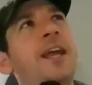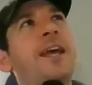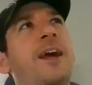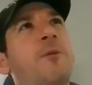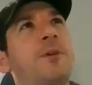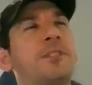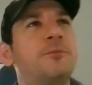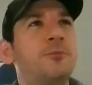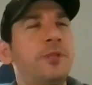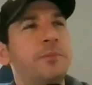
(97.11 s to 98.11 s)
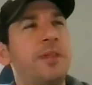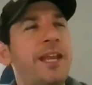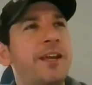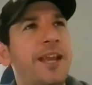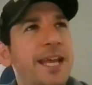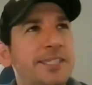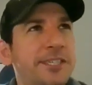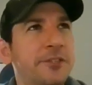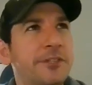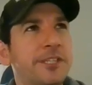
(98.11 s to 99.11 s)
I wasn't really planning on
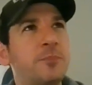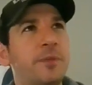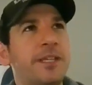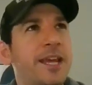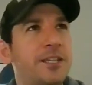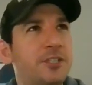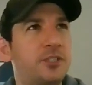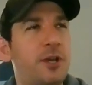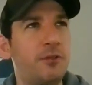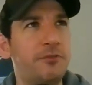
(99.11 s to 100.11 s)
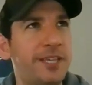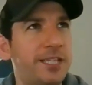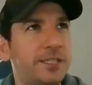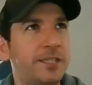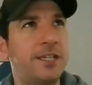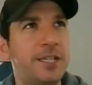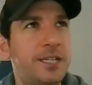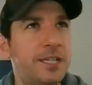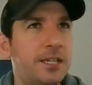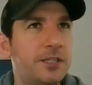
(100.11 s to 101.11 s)
asking you this, but you kind of just dove in
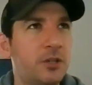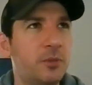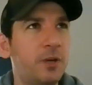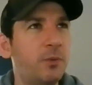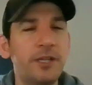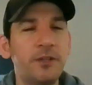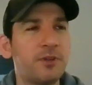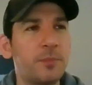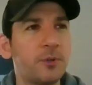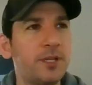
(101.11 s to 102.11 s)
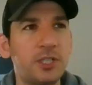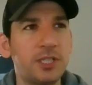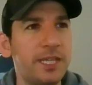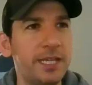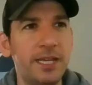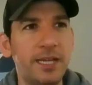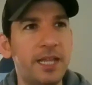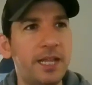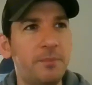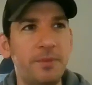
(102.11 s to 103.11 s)
a little bit. Where are you from originally?
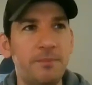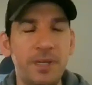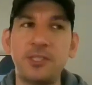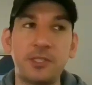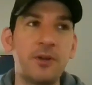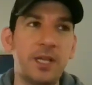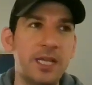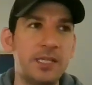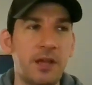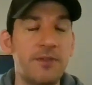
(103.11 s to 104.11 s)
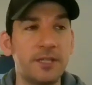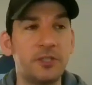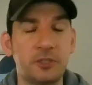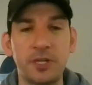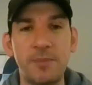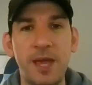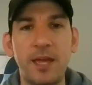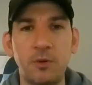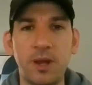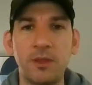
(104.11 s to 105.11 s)
And Minnesota is on the extreme
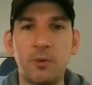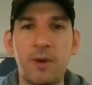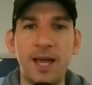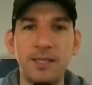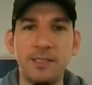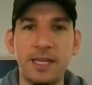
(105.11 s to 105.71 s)
end weather-wise.